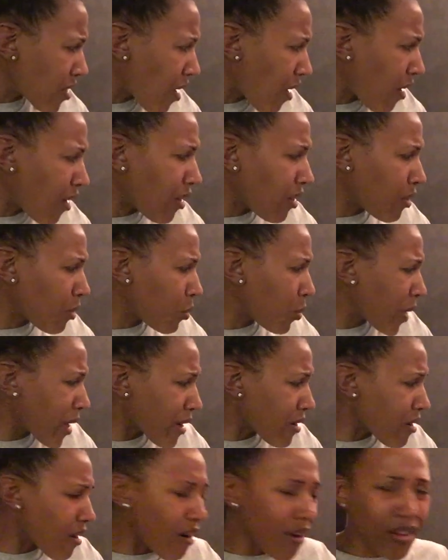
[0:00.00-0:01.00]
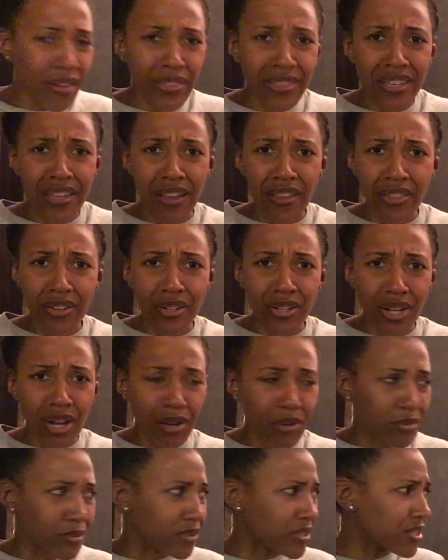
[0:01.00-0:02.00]
are all the other
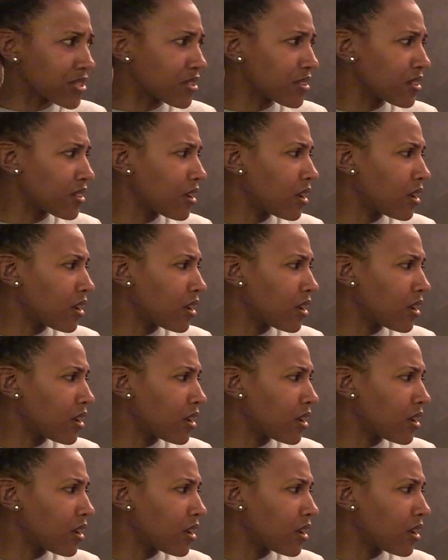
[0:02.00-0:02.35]
goats?